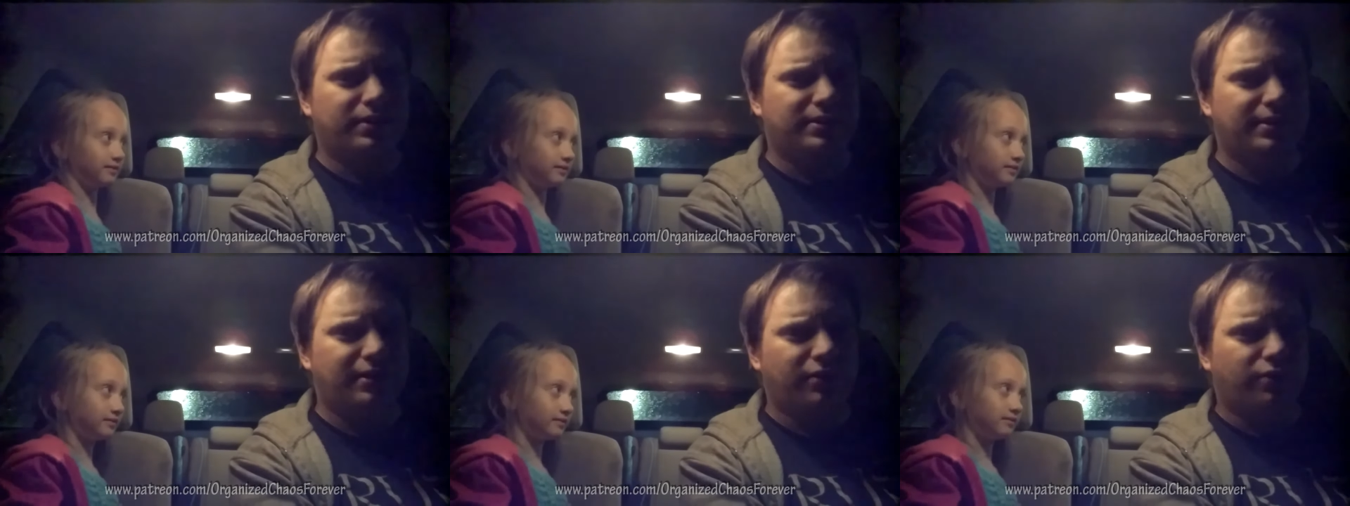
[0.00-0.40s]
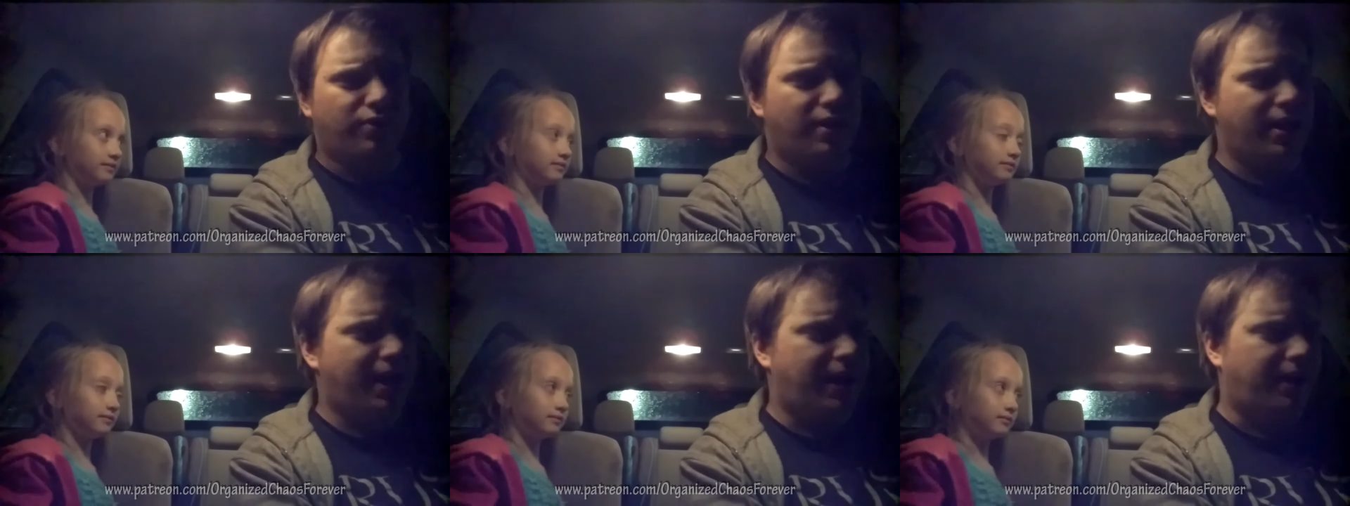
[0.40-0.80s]
Speaker 1: from
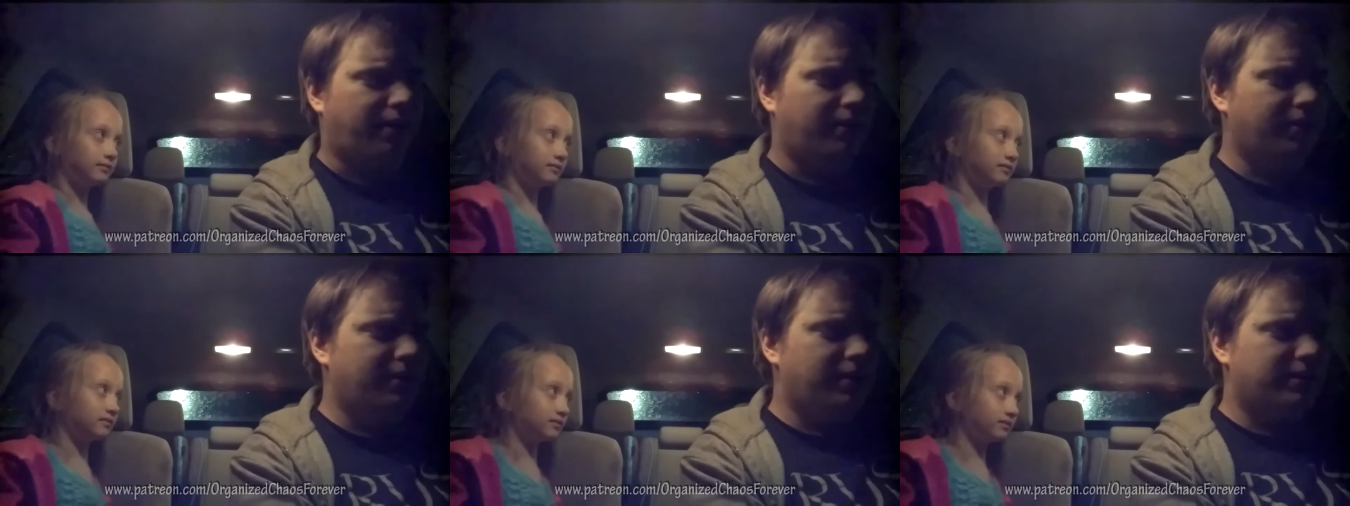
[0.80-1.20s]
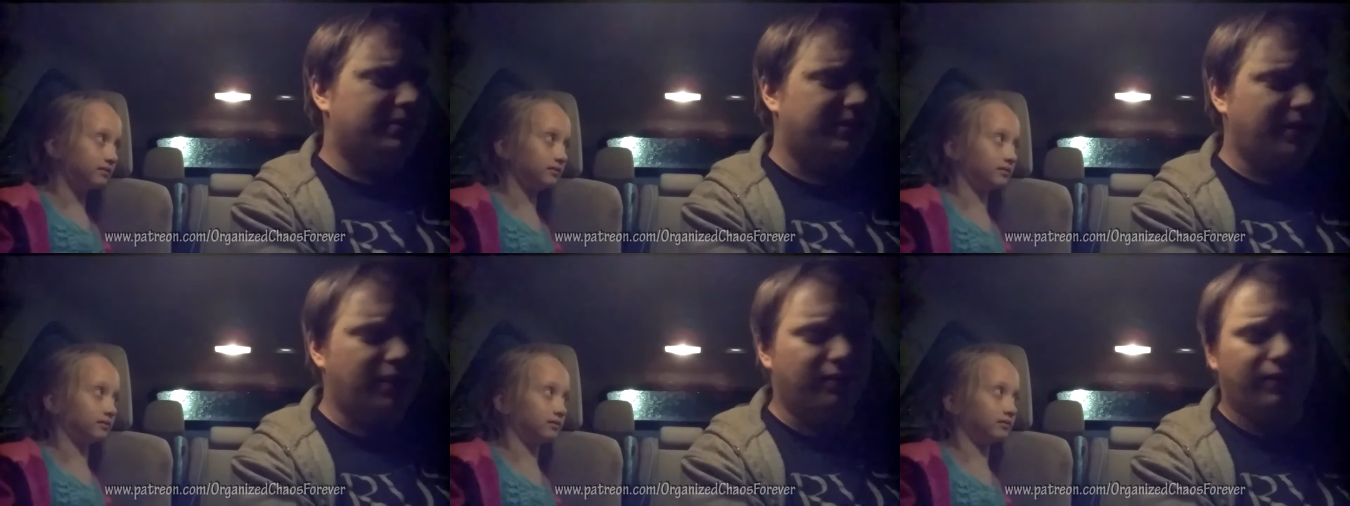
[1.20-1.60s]
Casino Royale,
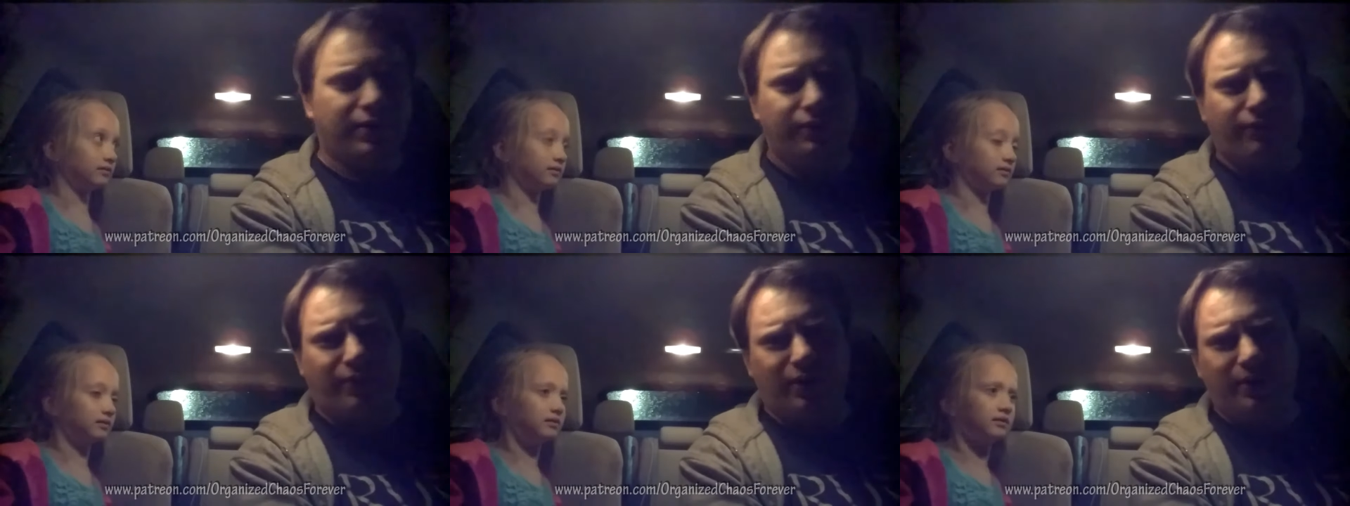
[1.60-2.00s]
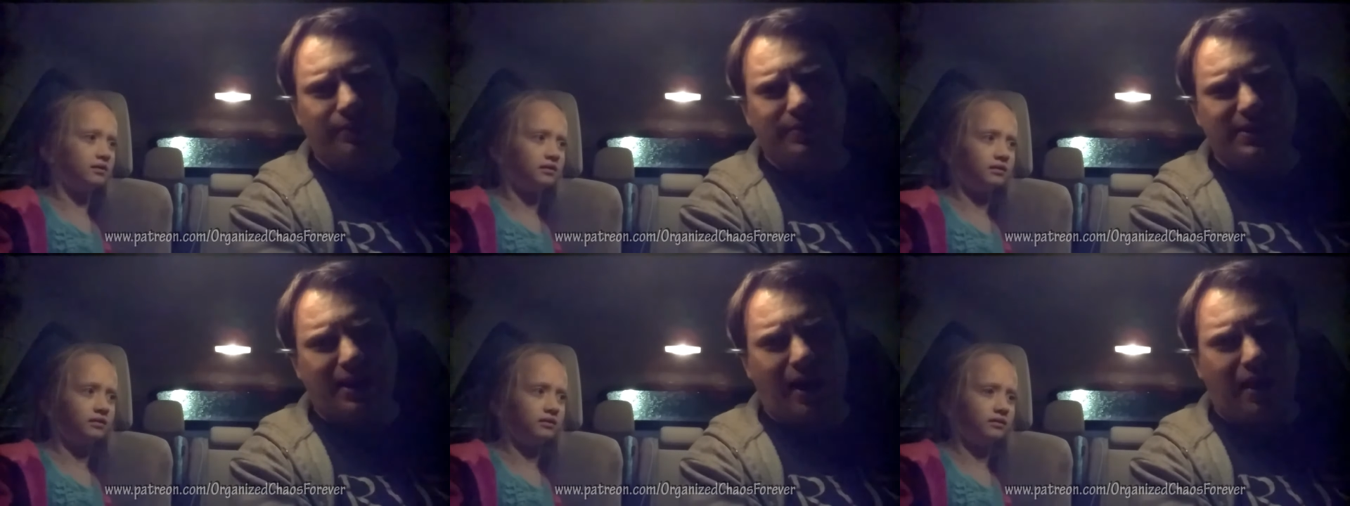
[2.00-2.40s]
Silva
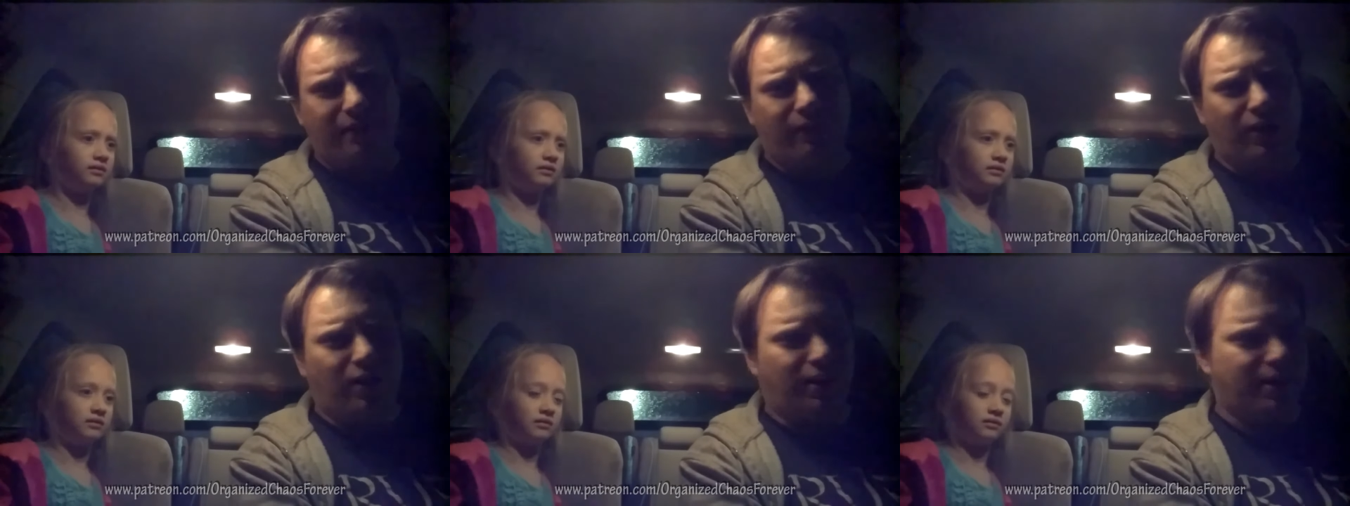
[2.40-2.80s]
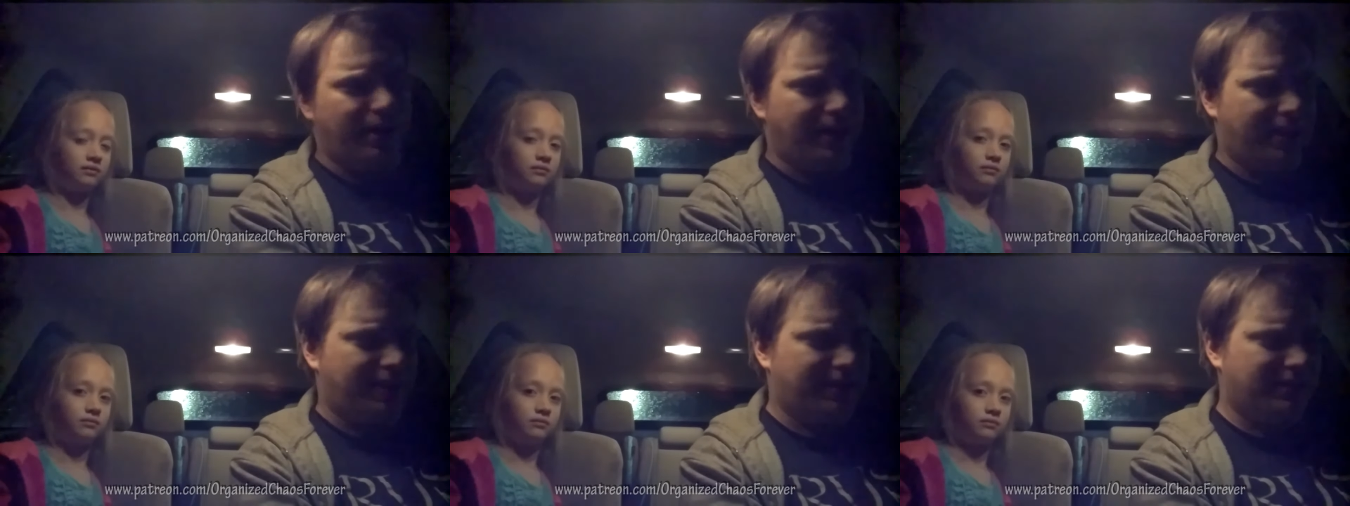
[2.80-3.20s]
from Skyfall,
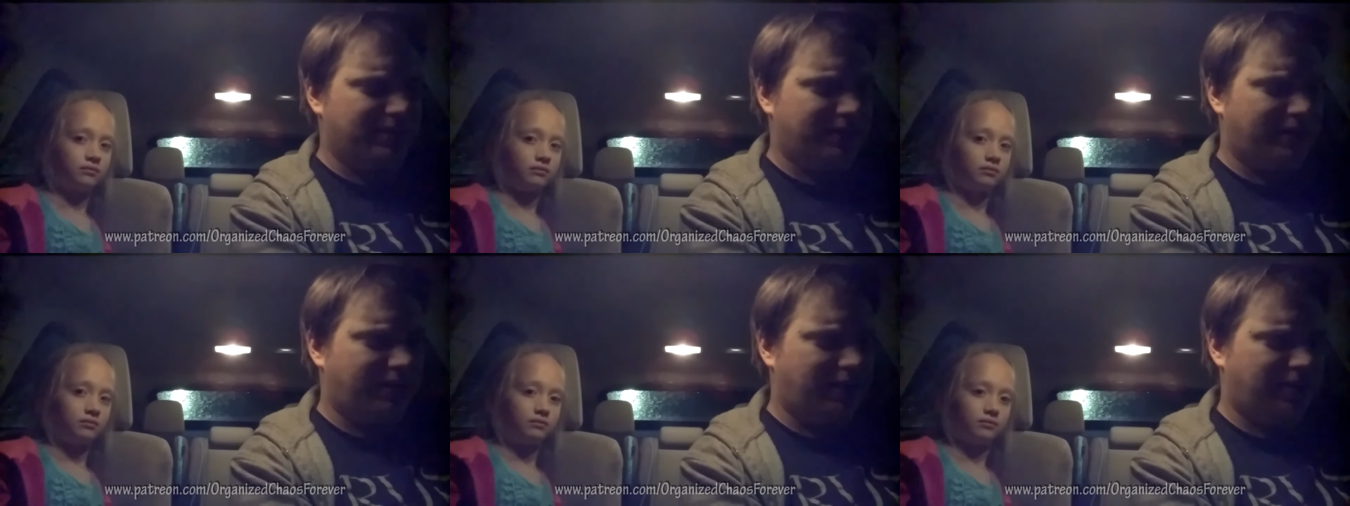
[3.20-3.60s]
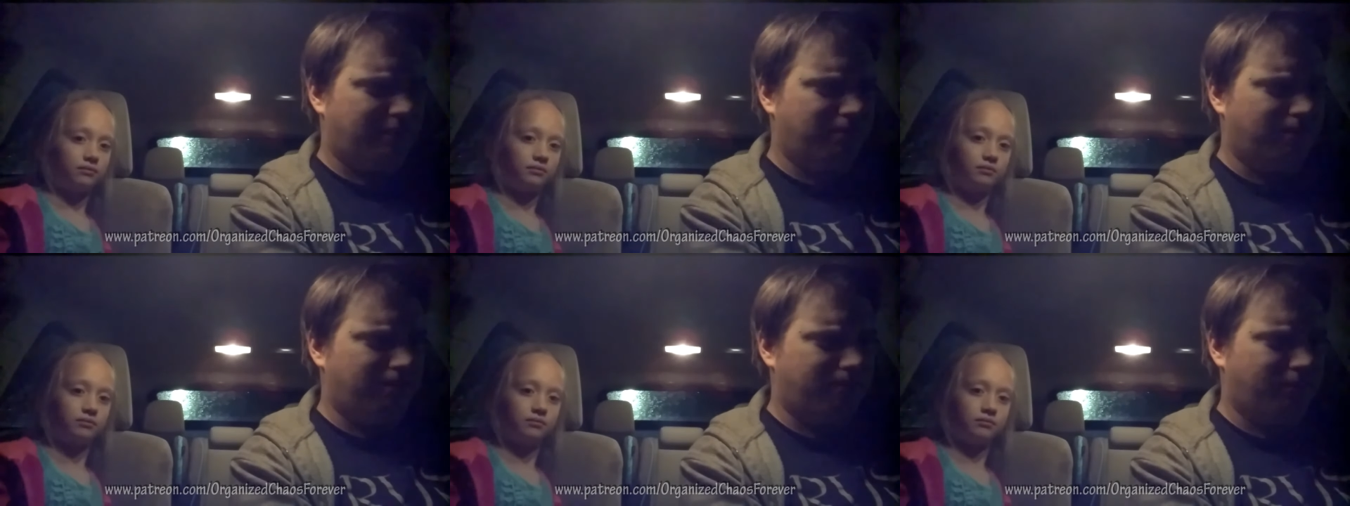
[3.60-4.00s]
and
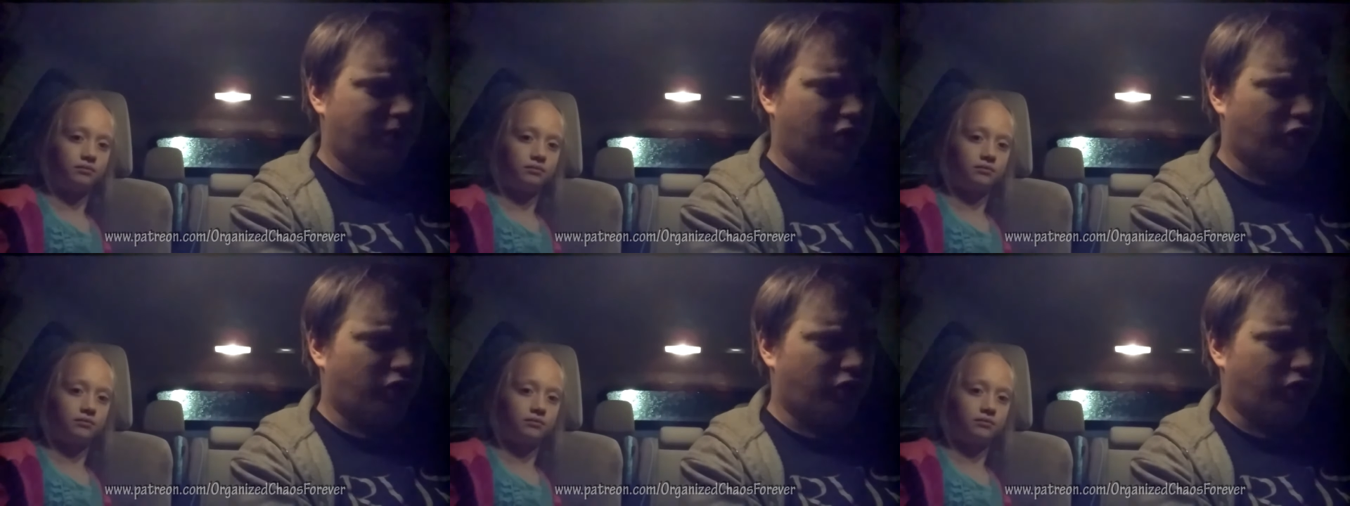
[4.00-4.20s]
um,